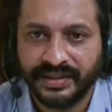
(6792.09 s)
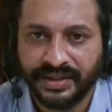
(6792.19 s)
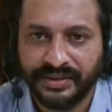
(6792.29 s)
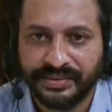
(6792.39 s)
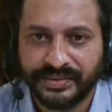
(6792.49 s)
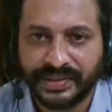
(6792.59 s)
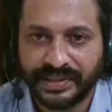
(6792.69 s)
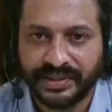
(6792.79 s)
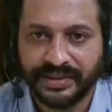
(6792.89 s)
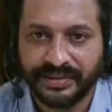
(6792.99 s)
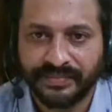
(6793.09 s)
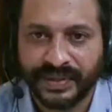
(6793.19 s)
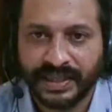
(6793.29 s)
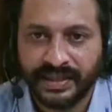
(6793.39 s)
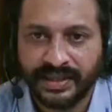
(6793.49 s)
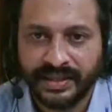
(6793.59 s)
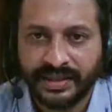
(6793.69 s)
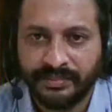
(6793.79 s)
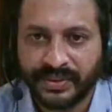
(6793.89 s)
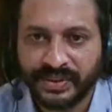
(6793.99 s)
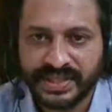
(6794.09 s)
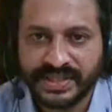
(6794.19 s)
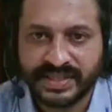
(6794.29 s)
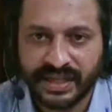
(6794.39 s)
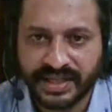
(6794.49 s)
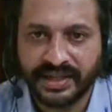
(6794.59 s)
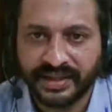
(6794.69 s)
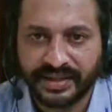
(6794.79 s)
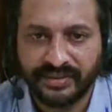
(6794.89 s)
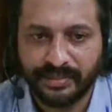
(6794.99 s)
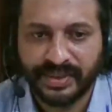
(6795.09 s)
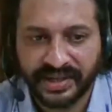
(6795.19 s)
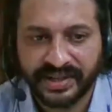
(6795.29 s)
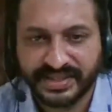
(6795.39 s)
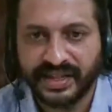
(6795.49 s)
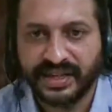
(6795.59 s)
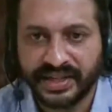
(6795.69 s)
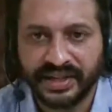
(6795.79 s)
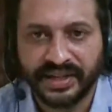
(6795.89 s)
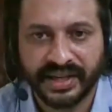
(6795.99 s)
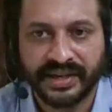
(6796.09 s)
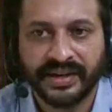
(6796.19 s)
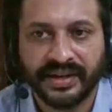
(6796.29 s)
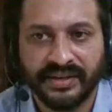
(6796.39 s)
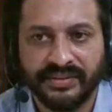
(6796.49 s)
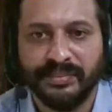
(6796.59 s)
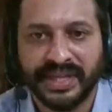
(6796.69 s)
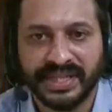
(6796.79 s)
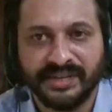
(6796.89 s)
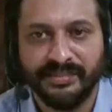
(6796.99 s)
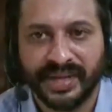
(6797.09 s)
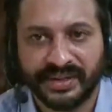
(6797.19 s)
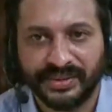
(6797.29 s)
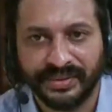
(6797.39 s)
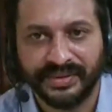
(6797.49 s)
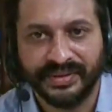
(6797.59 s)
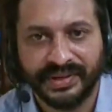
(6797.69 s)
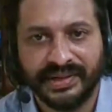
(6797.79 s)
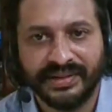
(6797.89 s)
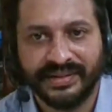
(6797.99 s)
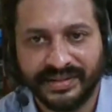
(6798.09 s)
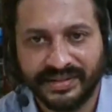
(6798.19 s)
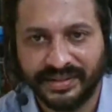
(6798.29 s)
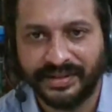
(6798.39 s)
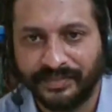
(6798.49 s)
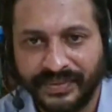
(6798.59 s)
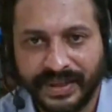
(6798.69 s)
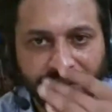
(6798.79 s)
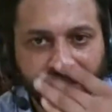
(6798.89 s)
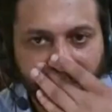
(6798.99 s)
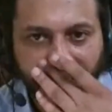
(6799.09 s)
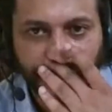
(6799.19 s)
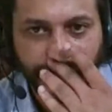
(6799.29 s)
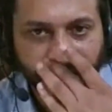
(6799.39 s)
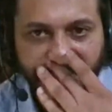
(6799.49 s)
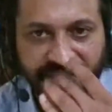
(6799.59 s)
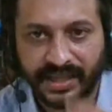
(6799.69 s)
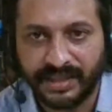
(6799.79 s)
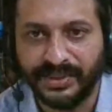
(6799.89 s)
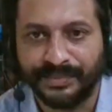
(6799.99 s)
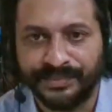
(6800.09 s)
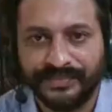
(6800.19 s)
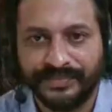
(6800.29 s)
You know, because the silting, river periyar silting, can have a major impact on, you know, Cochin Harbour.